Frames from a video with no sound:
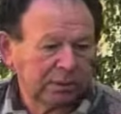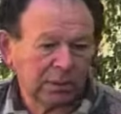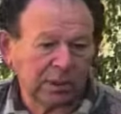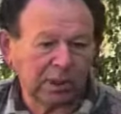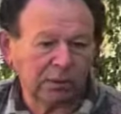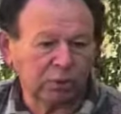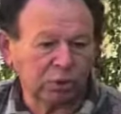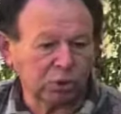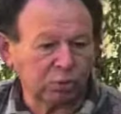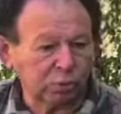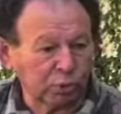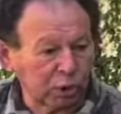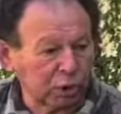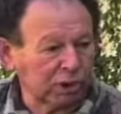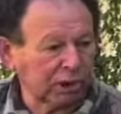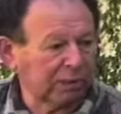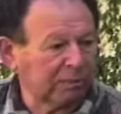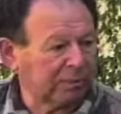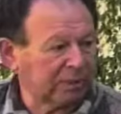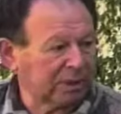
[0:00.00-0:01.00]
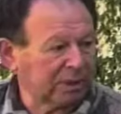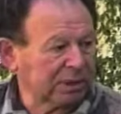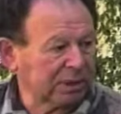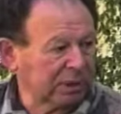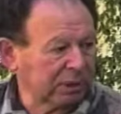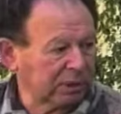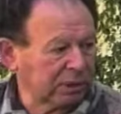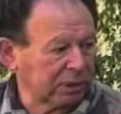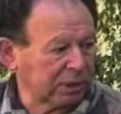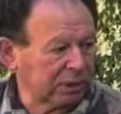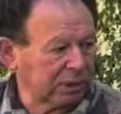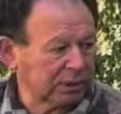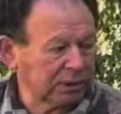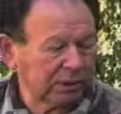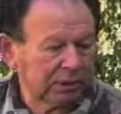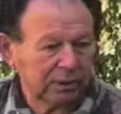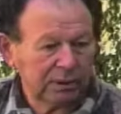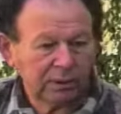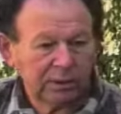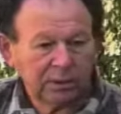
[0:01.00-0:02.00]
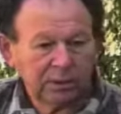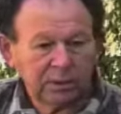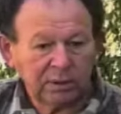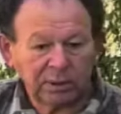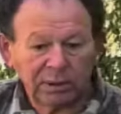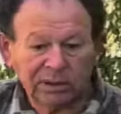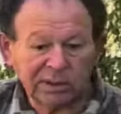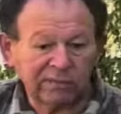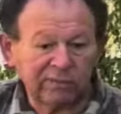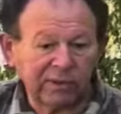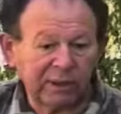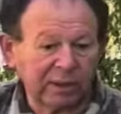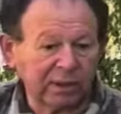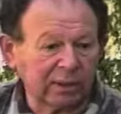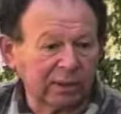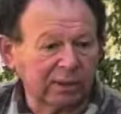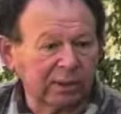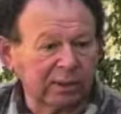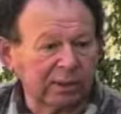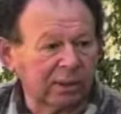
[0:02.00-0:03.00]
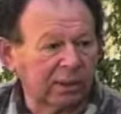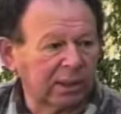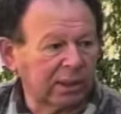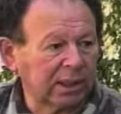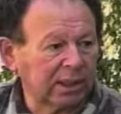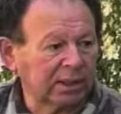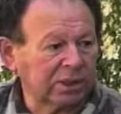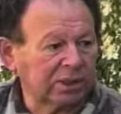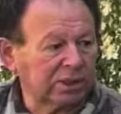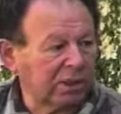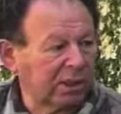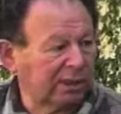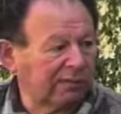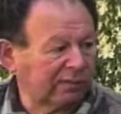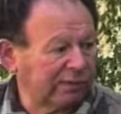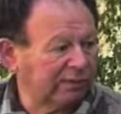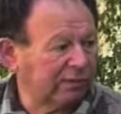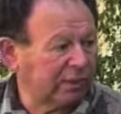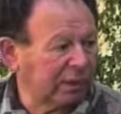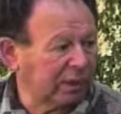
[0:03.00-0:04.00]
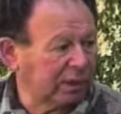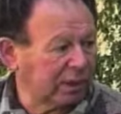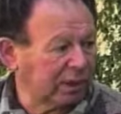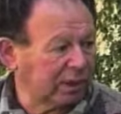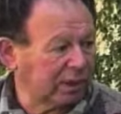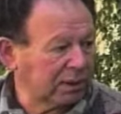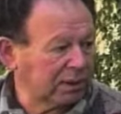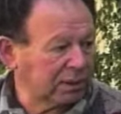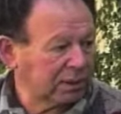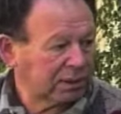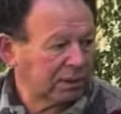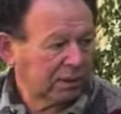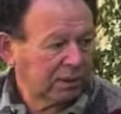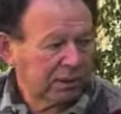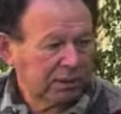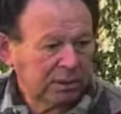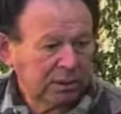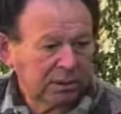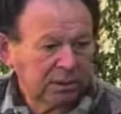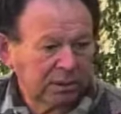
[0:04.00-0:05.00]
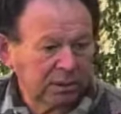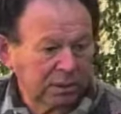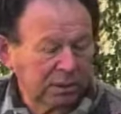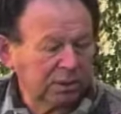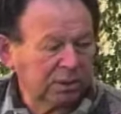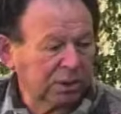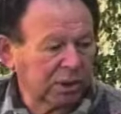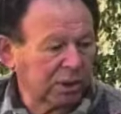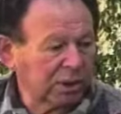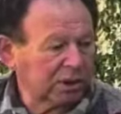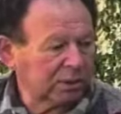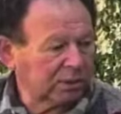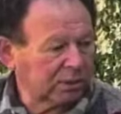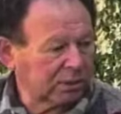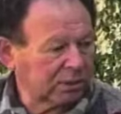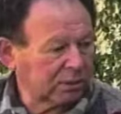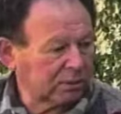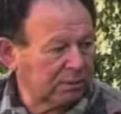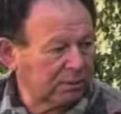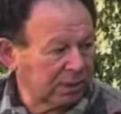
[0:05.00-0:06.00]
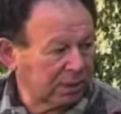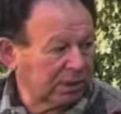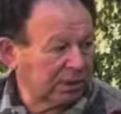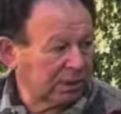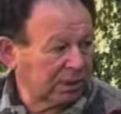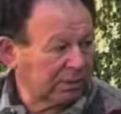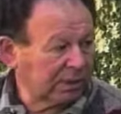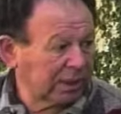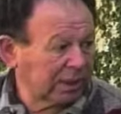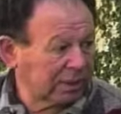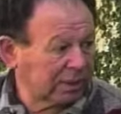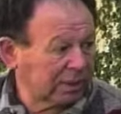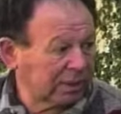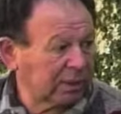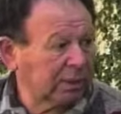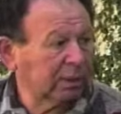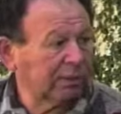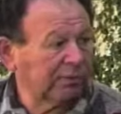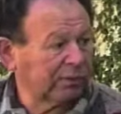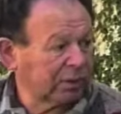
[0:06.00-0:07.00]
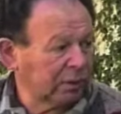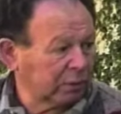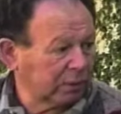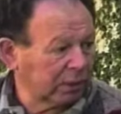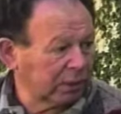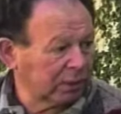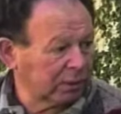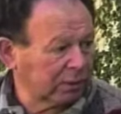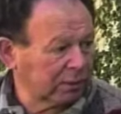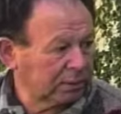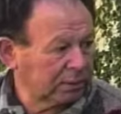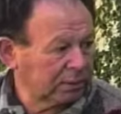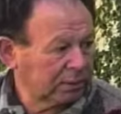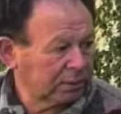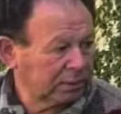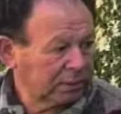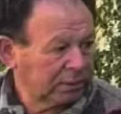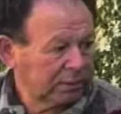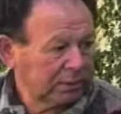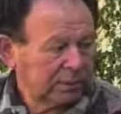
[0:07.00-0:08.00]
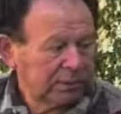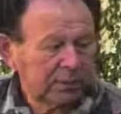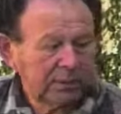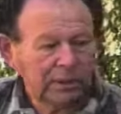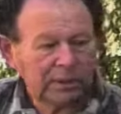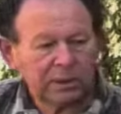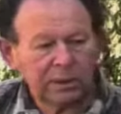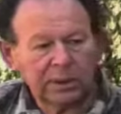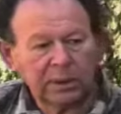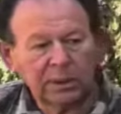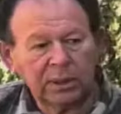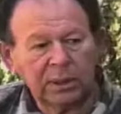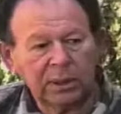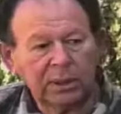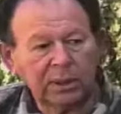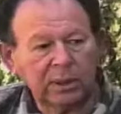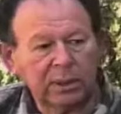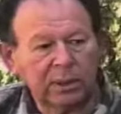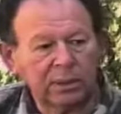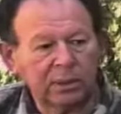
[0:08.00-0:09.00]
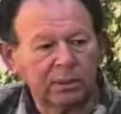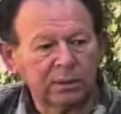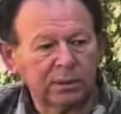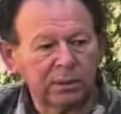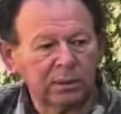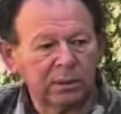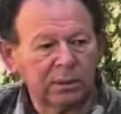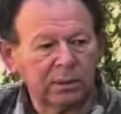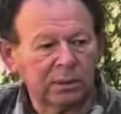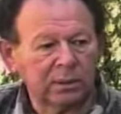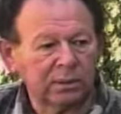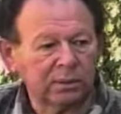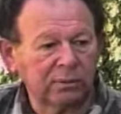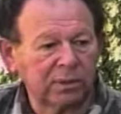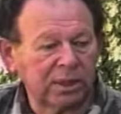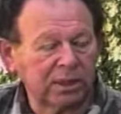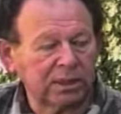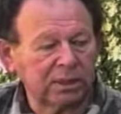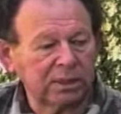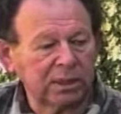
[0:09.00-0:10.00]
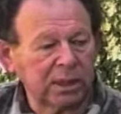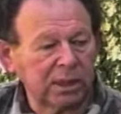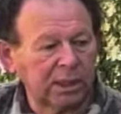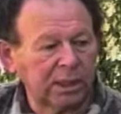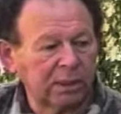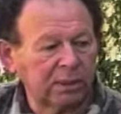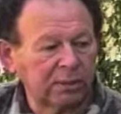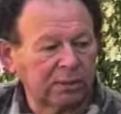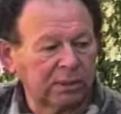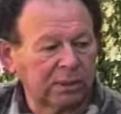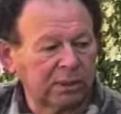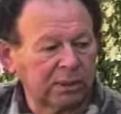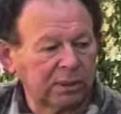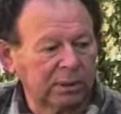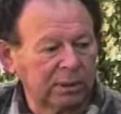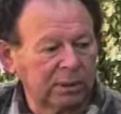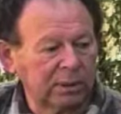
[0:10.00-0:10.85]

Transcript: I was brought up as a socialist. It's a fact that in the last 10, 15 years, socialism is in crisis all over the world. And right now, with